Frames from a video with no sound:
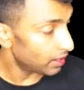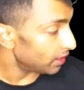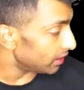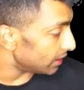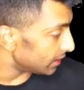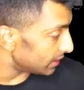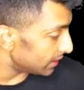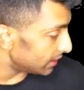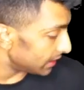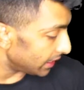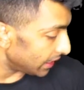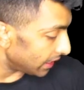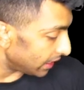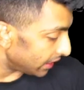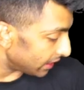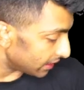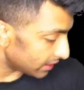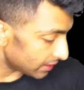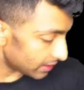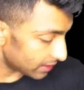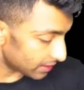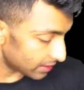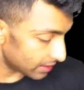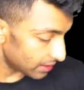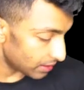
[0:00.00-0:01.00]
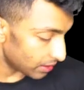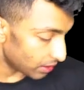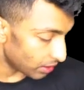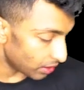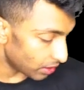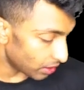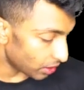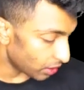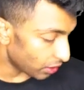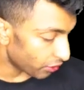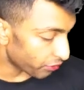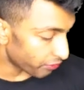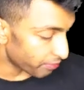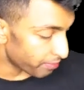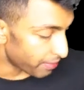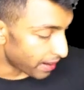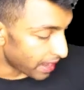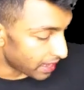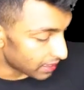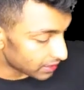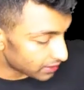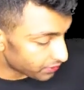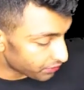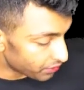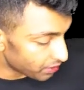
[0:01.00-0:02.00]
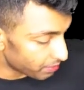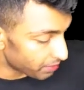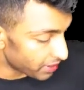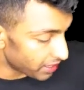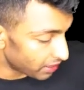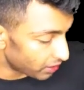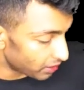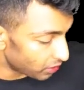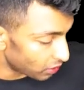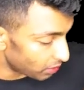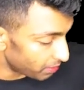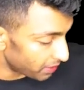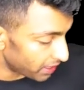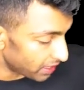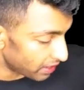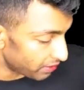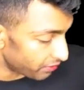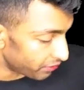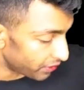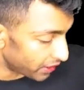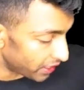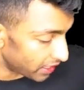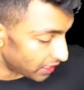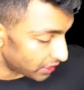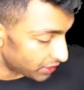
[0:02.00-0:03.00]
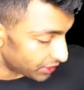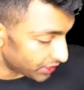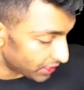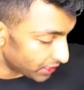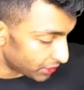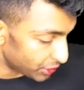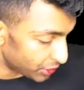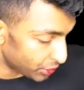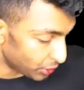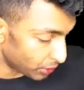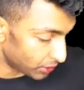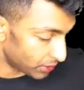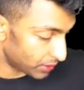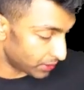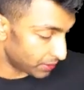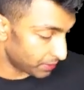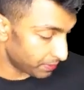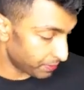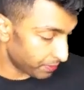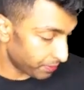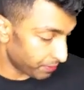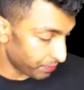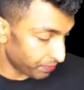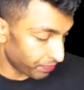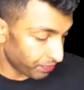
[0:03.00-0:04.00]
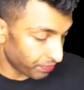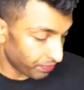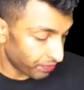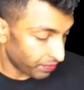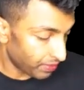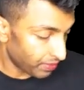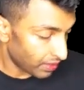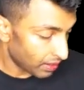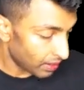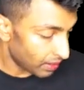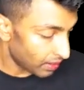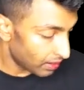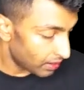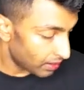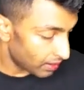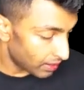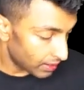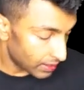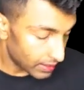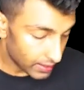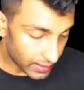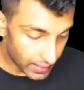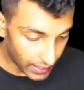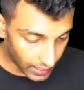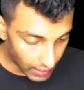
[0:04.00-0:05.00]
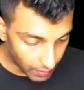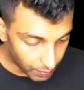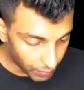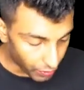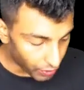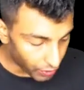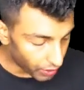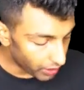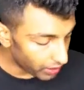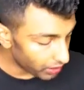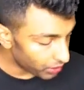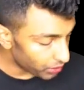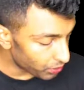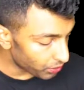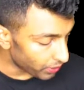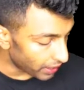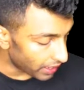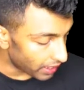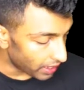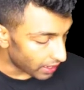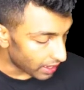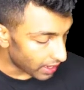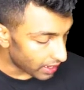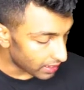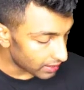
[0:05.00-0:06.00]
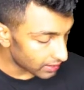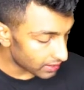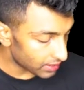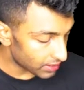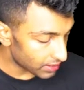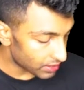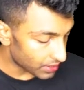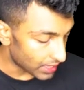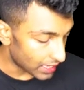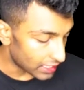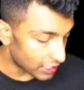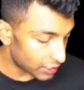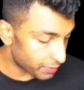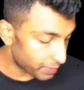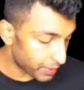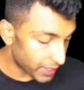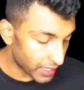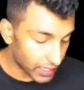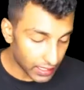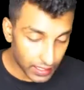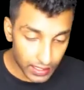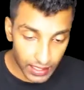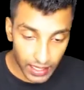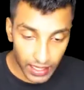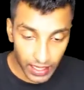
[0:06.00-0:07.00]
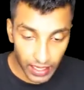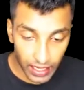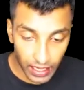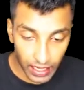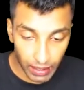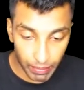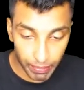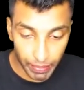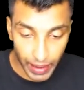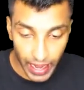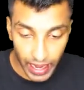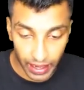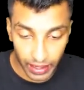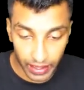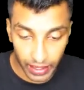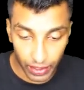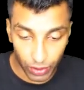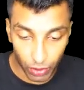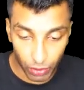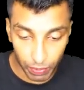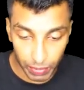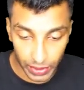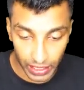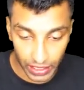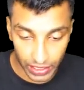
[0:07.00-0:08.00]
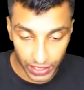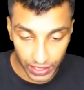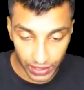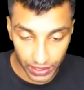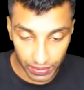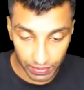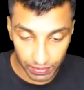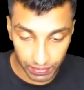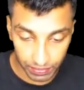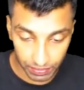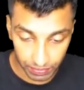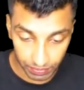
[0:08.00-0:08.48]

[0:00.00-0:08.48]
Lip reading: Resilience of banks from economic and financial shocks. Second point, to enhance transparency in banking operation.